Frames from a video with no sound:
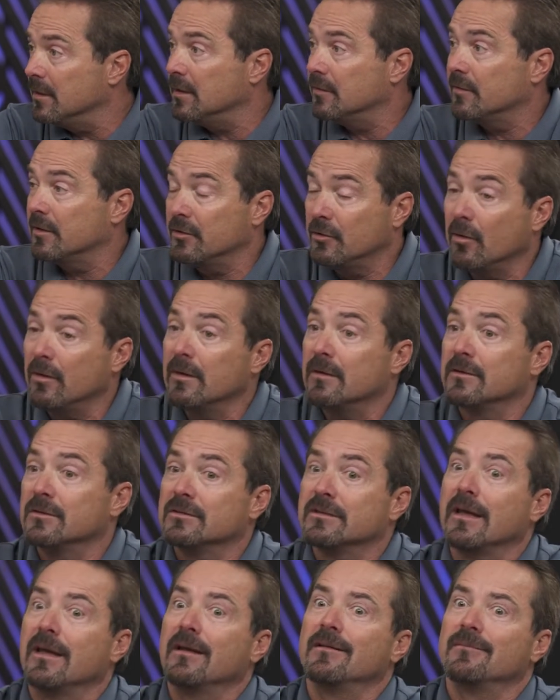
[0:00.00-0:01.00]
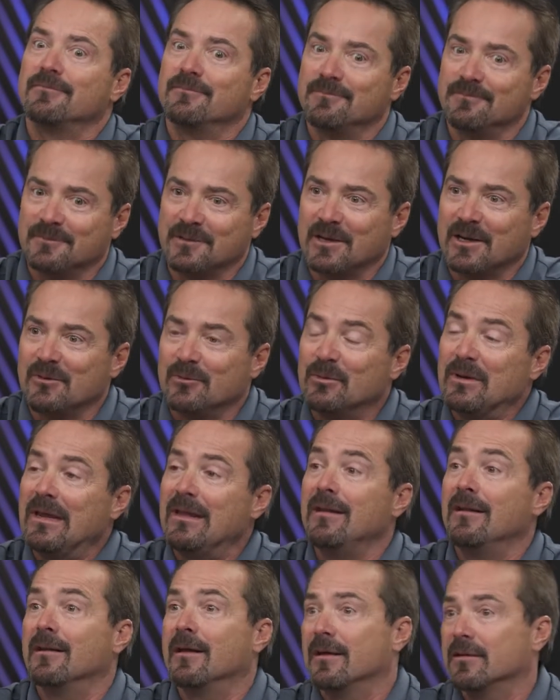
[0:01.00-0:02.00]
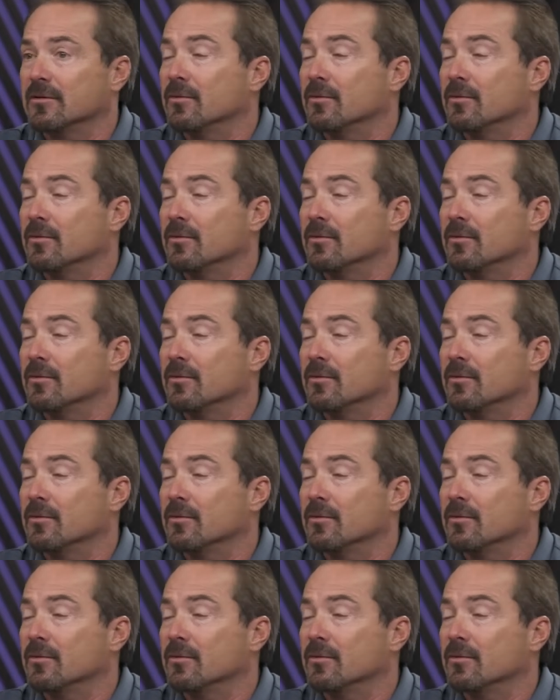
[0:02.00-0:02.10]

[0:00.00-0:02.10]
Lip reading: And if I don't understand it, I read and ask